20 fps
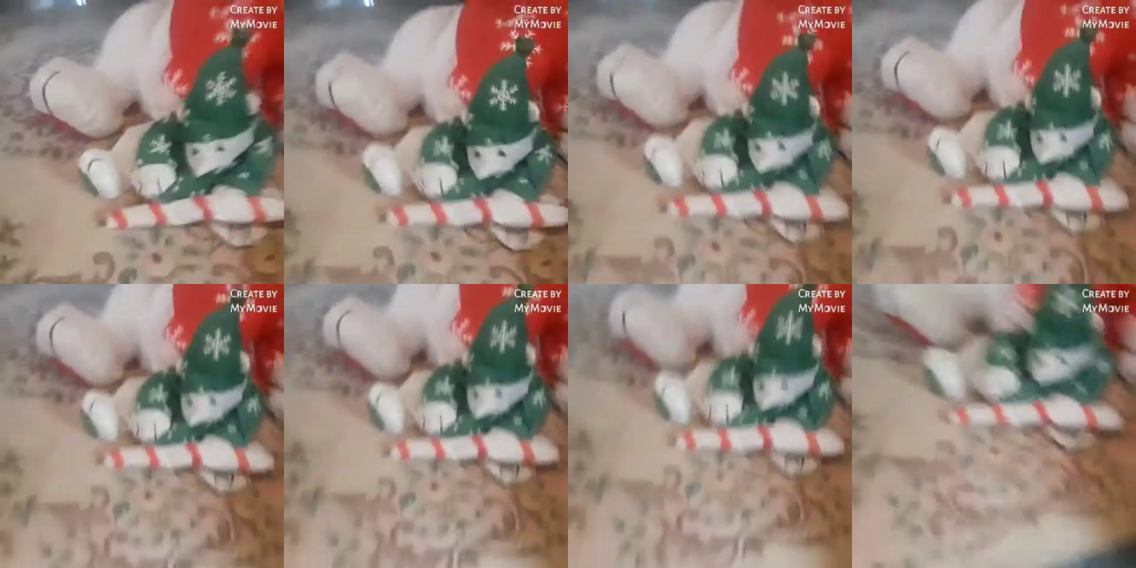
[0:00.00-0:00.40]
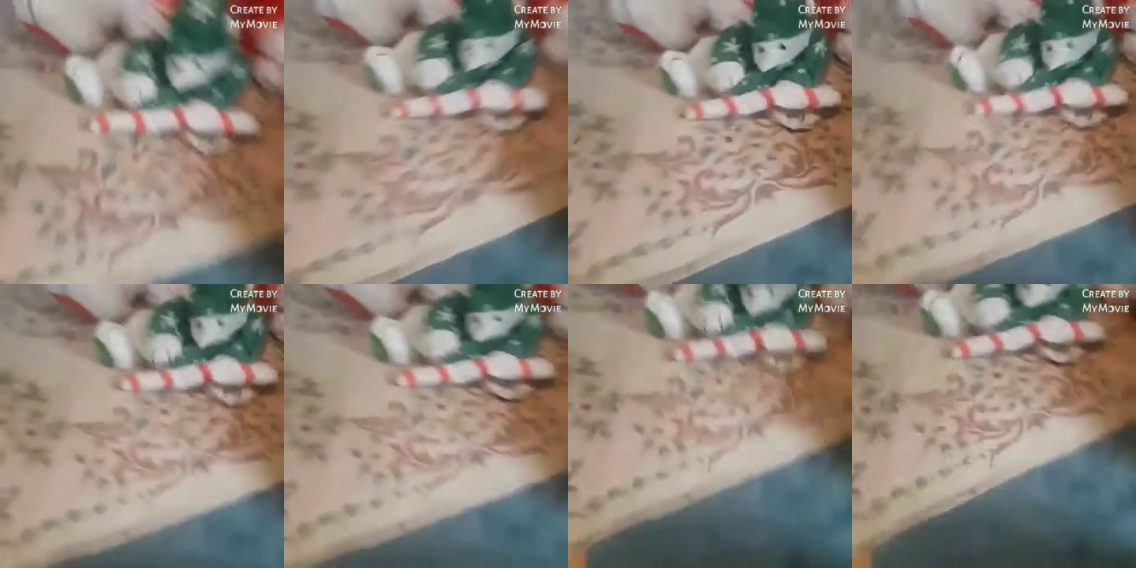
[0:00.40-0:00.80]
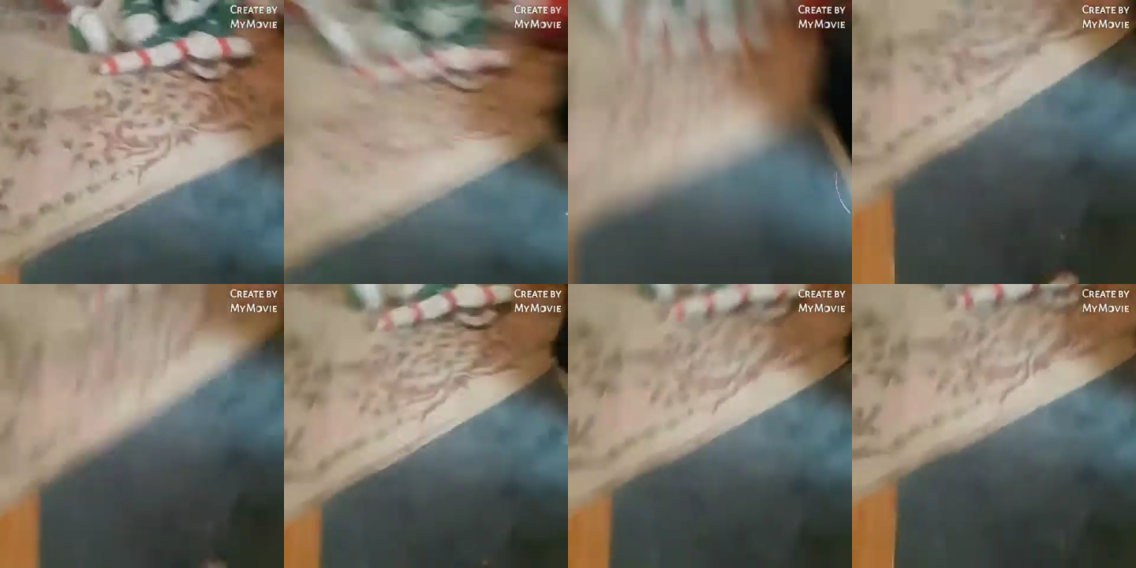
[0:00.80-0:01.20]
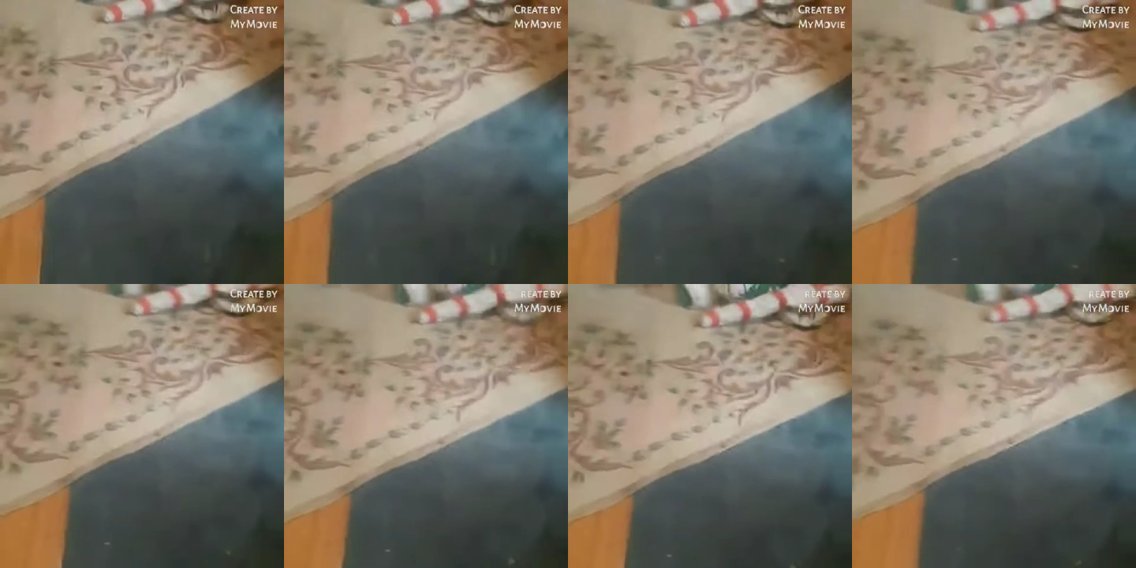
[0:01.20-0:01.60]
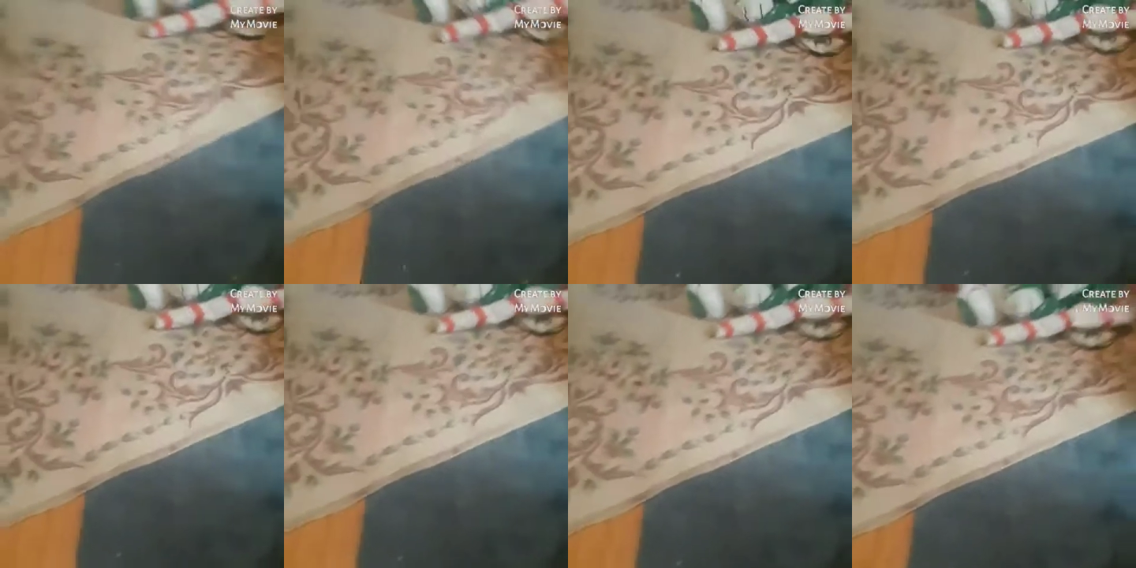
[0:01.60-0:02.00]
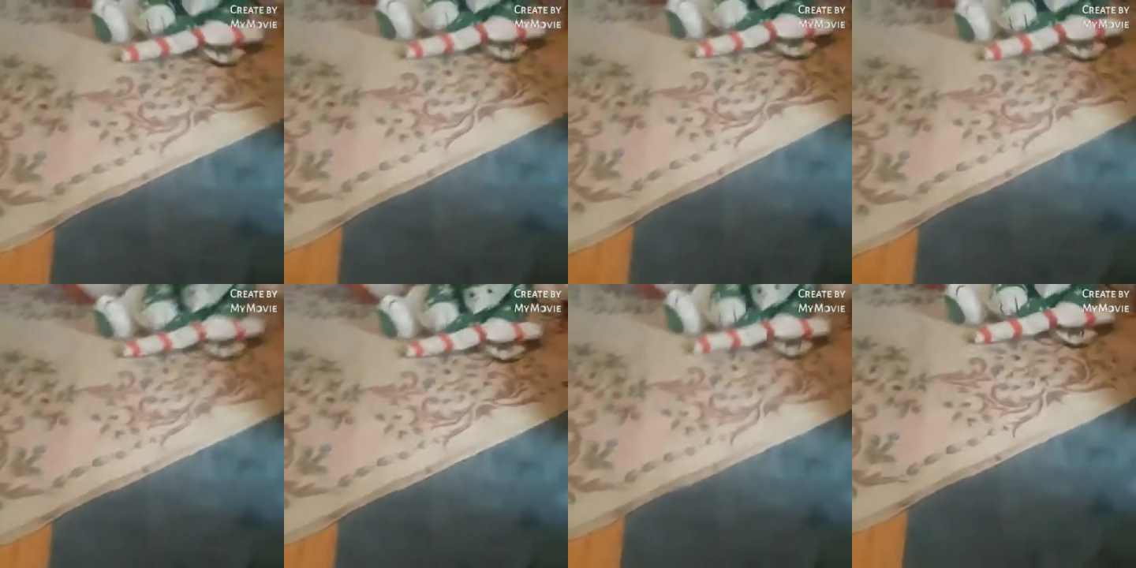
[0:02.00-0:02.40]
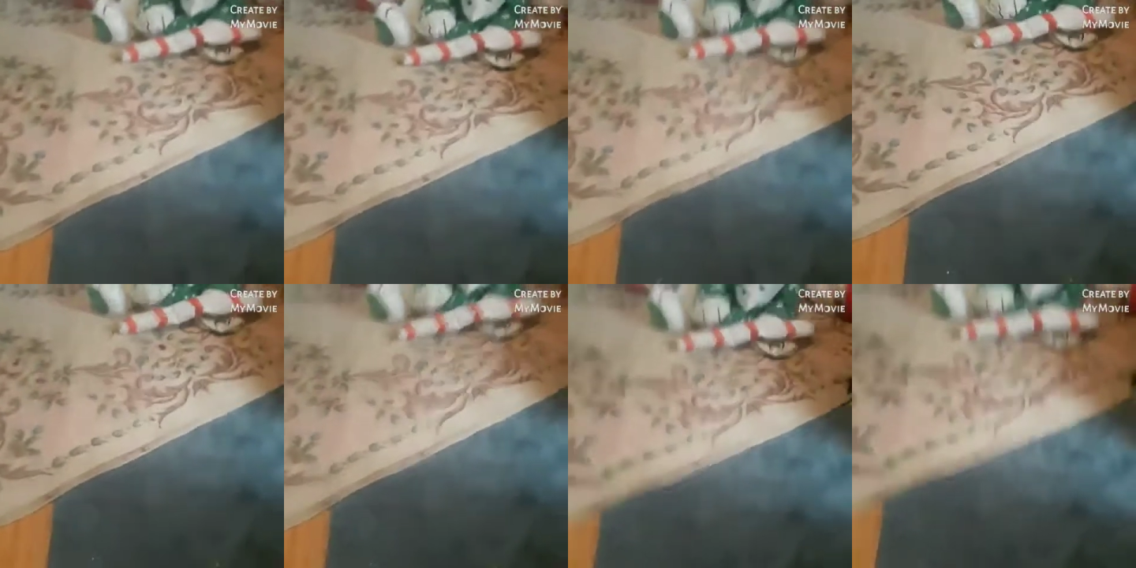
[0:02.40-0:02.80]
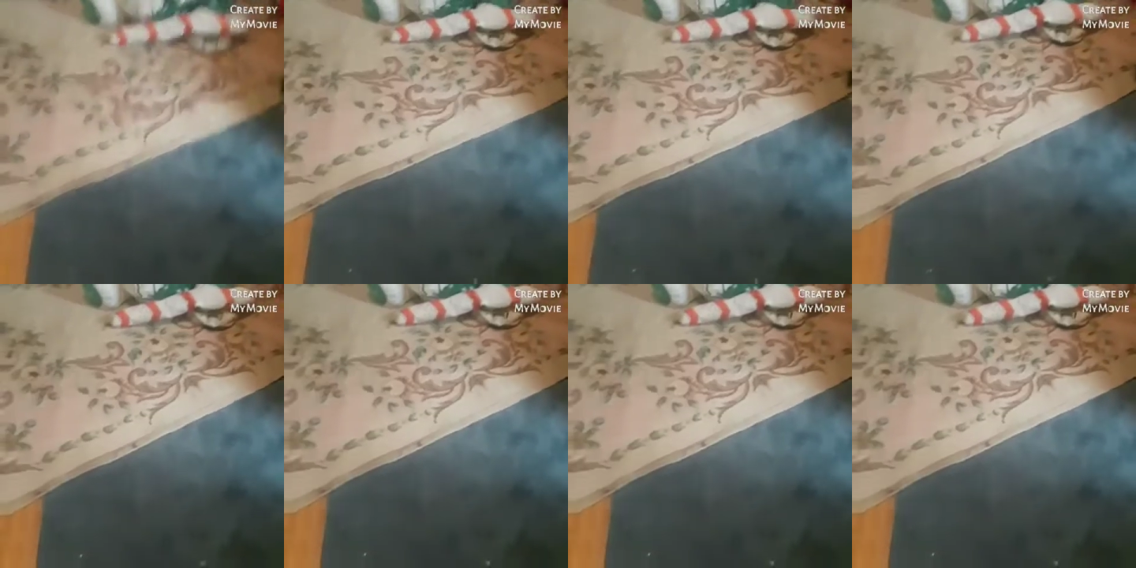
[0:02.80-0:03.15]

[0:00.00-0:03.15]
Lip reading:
No face is visible, so there are no lips to read.